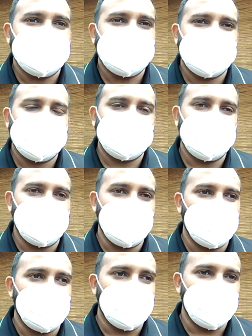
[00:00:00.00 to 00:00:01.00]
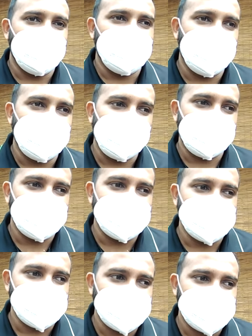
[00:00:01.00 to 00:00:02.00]
Now in Insta name, how many Muslim
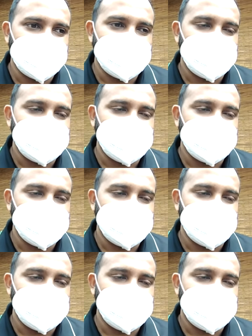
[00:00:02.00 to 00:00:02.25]
players have?